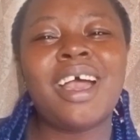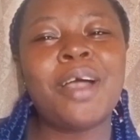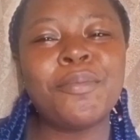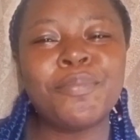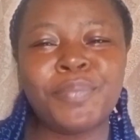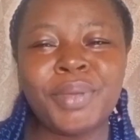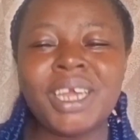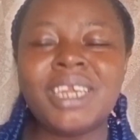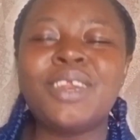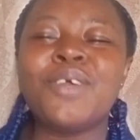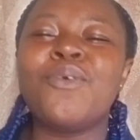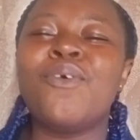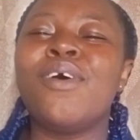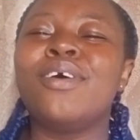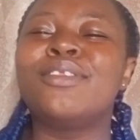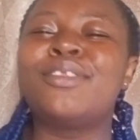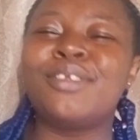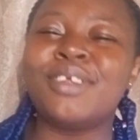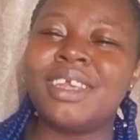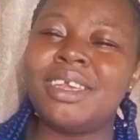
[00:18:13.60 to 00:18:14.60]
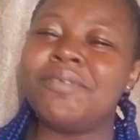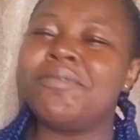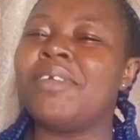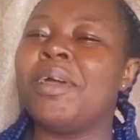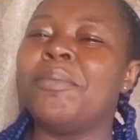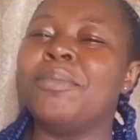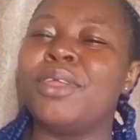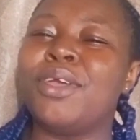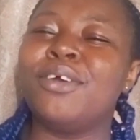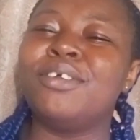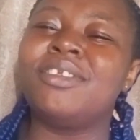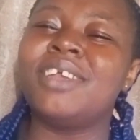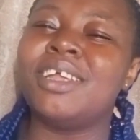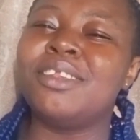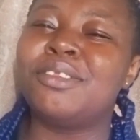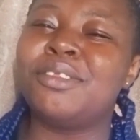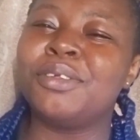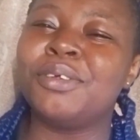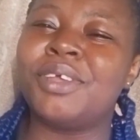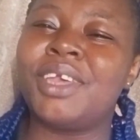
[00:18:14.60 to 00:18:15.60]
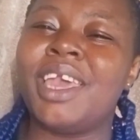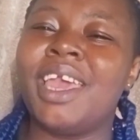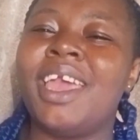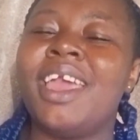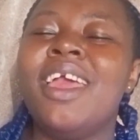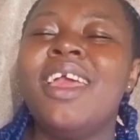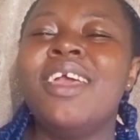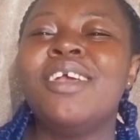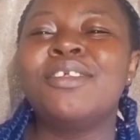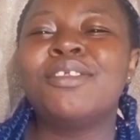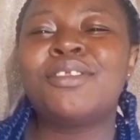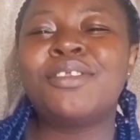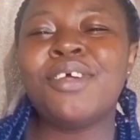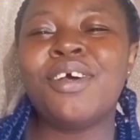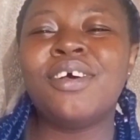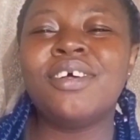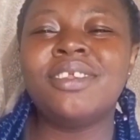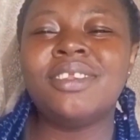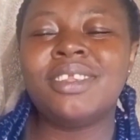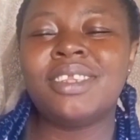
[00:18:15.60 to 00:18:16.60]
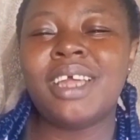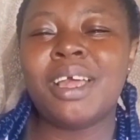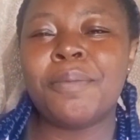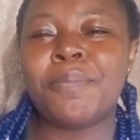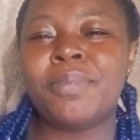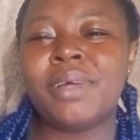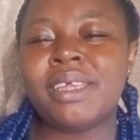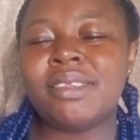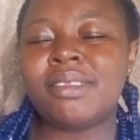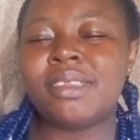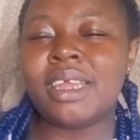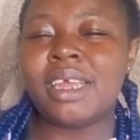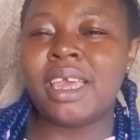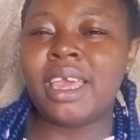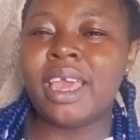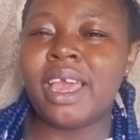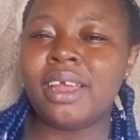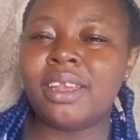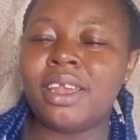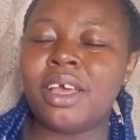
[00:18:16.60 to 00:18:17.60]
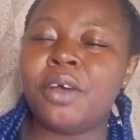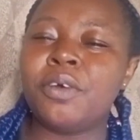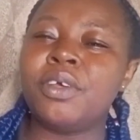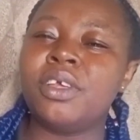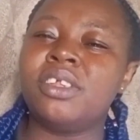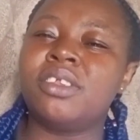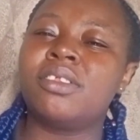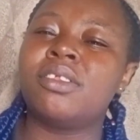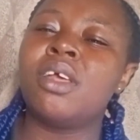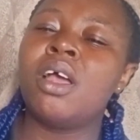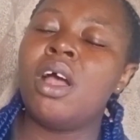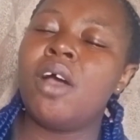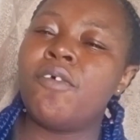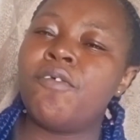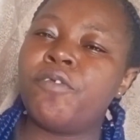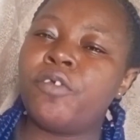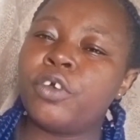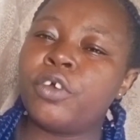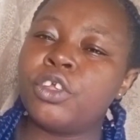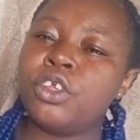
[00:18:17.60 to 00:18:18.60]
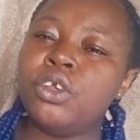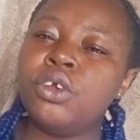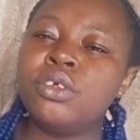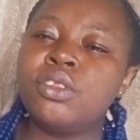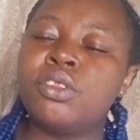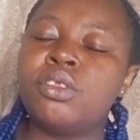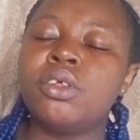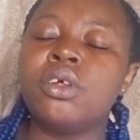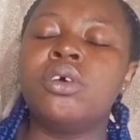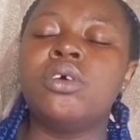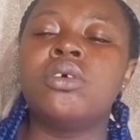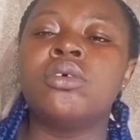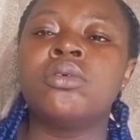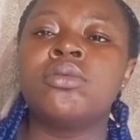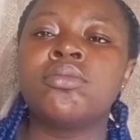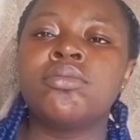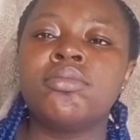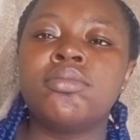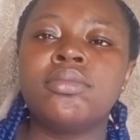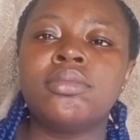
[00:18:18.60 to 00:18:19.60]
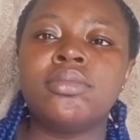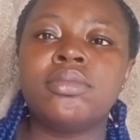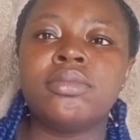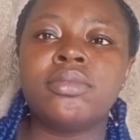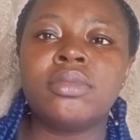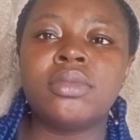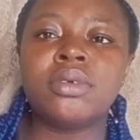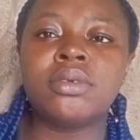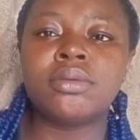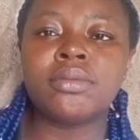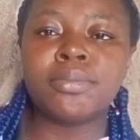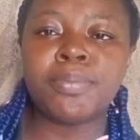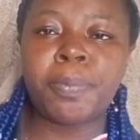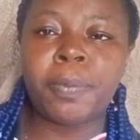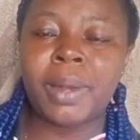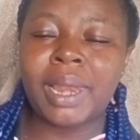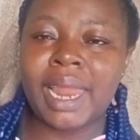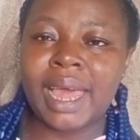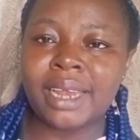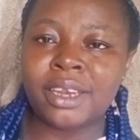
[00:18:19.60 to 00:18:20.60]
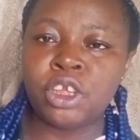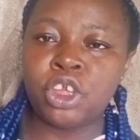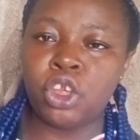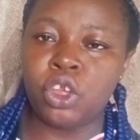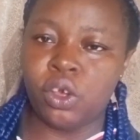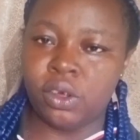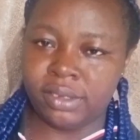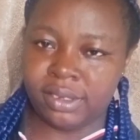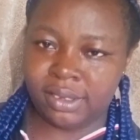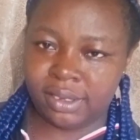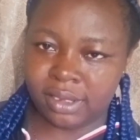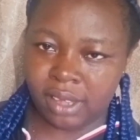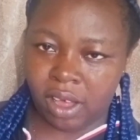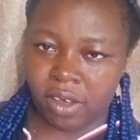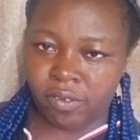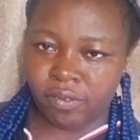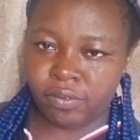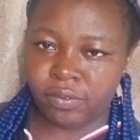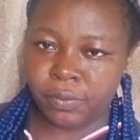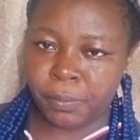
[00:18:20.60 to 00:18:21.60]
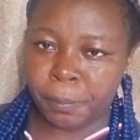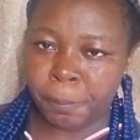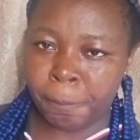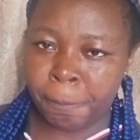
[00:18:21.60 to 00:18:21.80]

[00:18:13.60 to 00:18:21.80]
Be the one to give them the urgent 2k. So the best thing here now is for you to plan yourself.